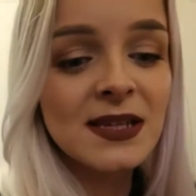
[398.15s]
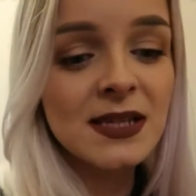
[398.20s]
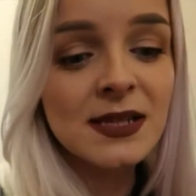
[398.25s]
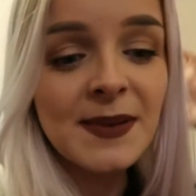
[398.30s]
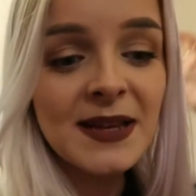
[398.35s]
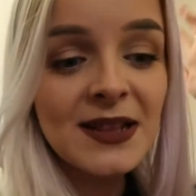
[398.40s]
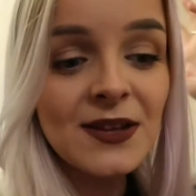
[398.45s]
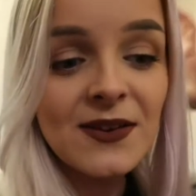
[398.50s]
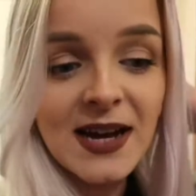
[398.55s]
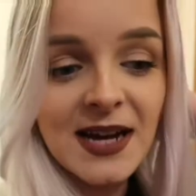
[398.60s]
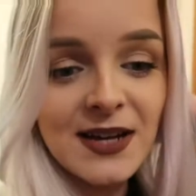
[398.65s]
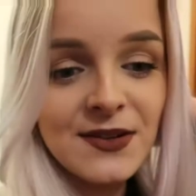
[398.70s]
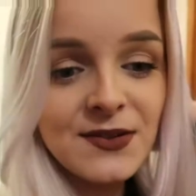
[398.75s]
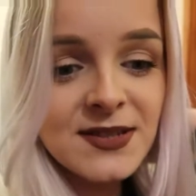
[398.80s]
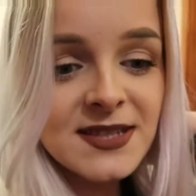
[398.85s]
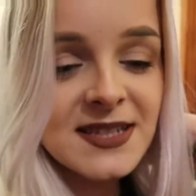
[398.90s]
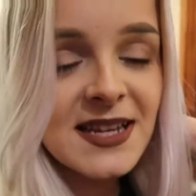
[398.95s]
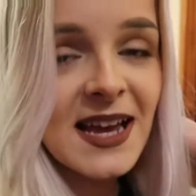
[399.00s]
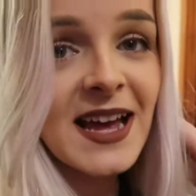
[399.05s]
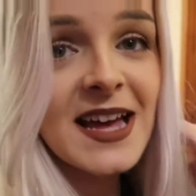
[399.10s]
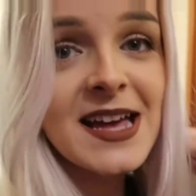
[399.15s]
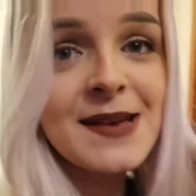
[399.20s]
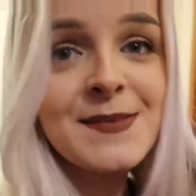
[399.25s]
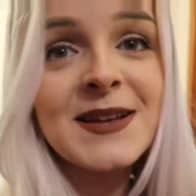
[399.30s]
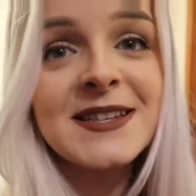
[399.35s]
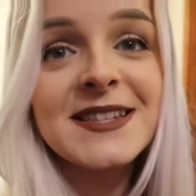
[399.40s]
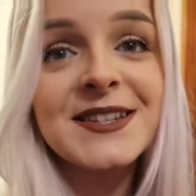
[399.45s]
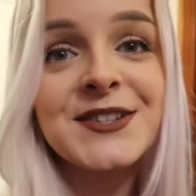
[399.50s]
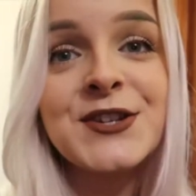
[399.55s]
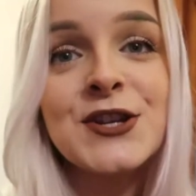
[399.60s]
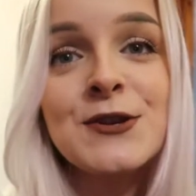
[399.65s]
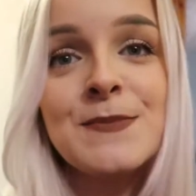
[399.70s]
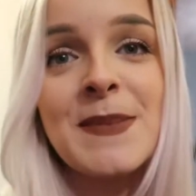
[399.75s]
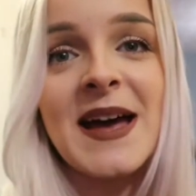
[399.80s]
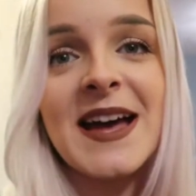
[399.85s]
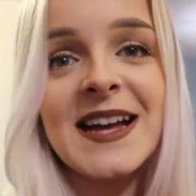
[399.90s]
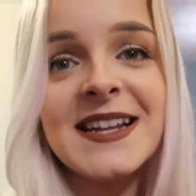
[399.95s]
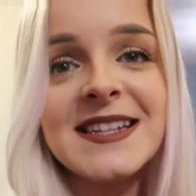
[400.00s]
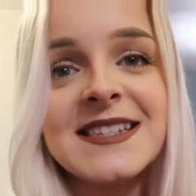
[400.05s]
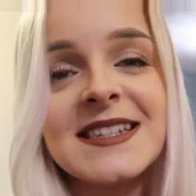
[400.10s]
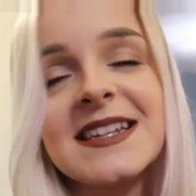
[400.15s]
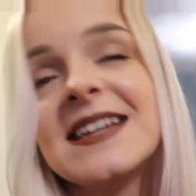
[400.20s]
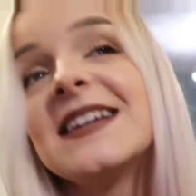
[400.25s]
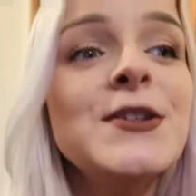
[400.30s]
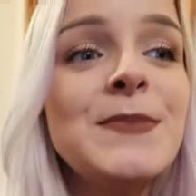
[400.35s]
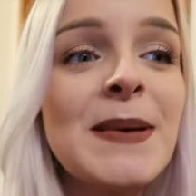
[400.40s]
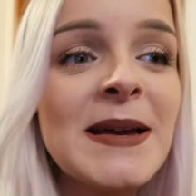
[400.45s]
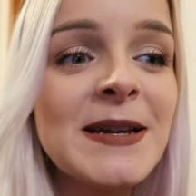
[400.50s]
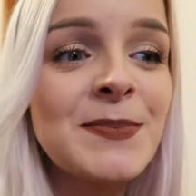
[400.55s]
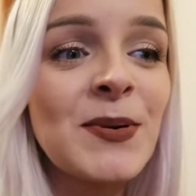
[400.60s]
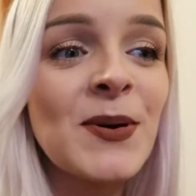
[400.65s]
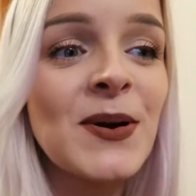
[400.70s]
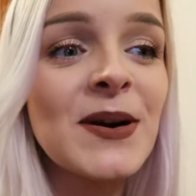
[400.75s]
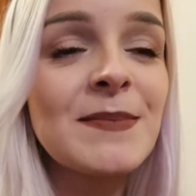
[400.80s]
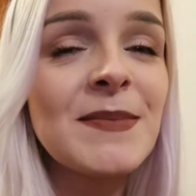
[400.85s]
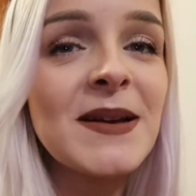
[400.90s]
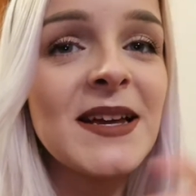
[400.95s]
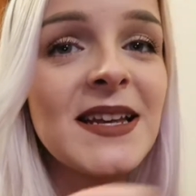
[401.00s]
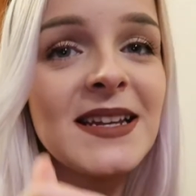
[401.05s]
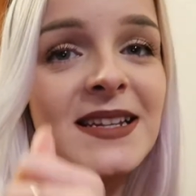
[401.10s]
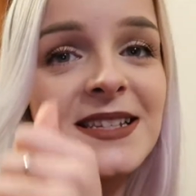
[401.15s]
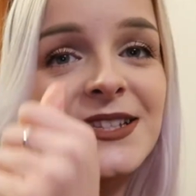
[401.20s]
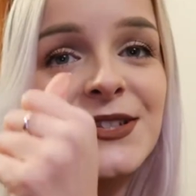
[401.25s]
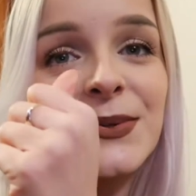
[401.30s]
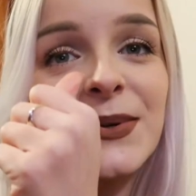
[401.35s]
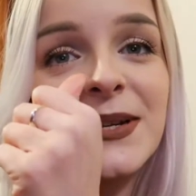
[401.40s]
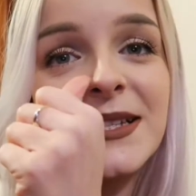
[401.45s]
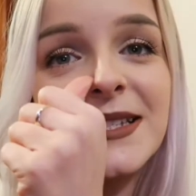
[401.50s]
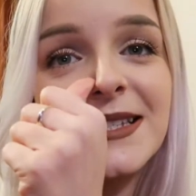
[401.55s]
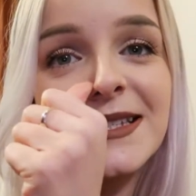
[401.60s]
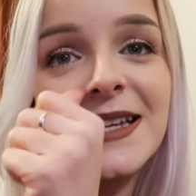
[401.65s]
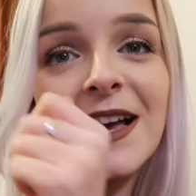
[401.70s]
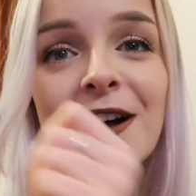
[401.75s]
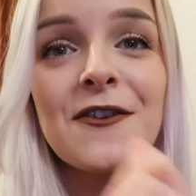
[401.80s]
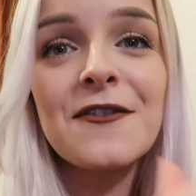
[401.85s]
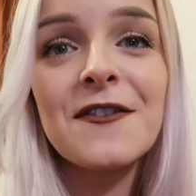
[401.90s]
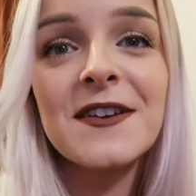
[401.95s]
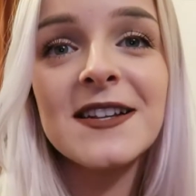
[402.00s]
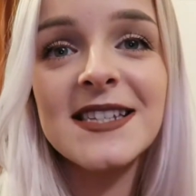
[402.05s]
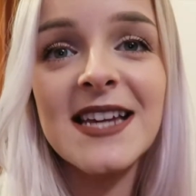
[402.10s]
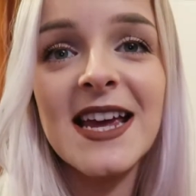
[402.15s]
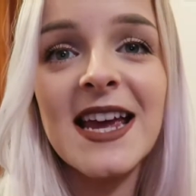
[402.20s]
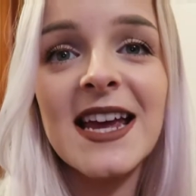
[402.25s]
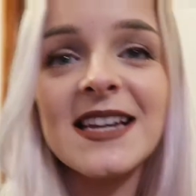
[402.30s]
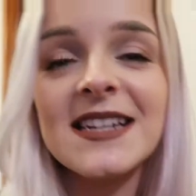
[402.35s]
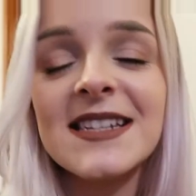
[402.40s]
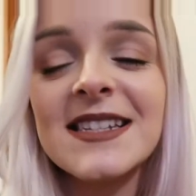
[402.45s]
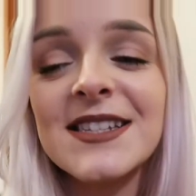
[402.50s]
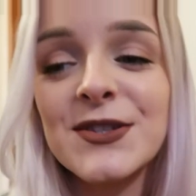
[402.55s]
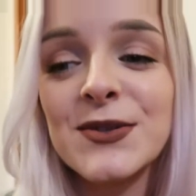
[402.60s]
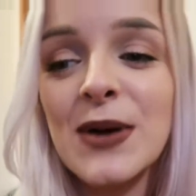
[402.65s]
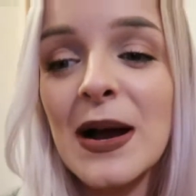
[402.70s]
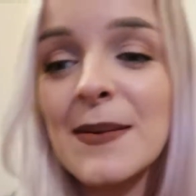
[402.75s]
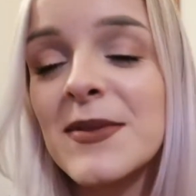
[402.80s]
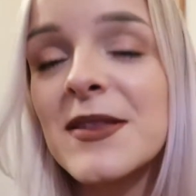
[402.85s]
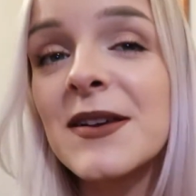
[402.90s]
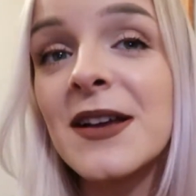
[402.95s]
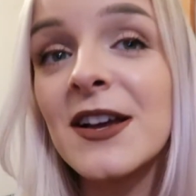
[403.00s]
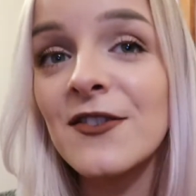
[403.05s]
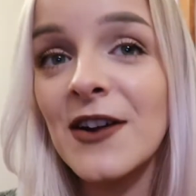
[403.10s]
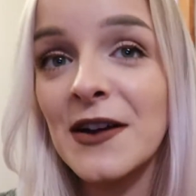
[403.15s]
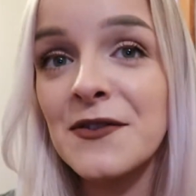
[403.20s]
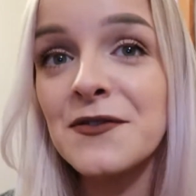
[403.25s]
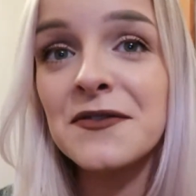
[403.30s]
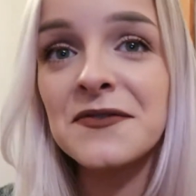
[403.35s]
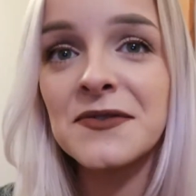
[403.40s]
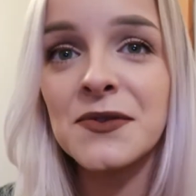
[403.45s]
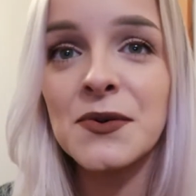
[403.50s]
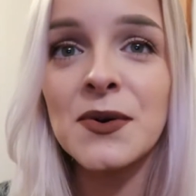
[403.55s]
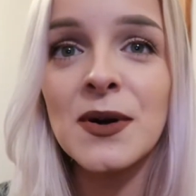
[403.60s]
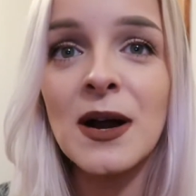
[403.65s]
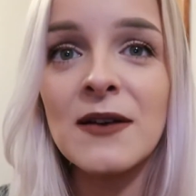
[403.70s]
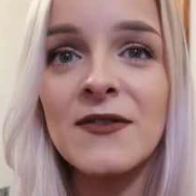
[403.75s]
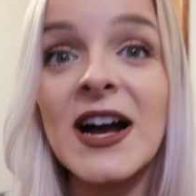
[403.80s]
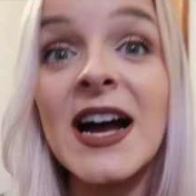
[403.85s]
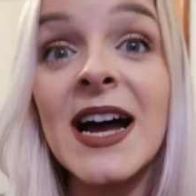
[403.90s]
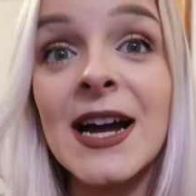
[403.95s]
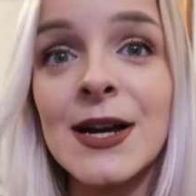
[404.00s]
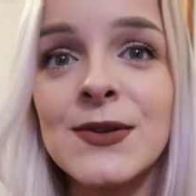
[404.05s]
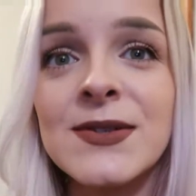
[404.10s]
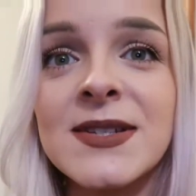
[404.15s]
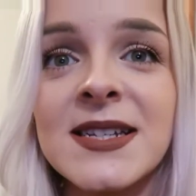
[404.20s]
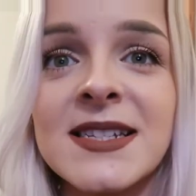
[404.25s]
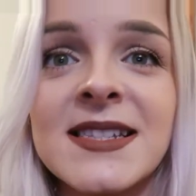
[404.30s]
this is my little house. Um, it's a two bed, two bed apartment, so it's self-contained. So I'm the ground floor of a house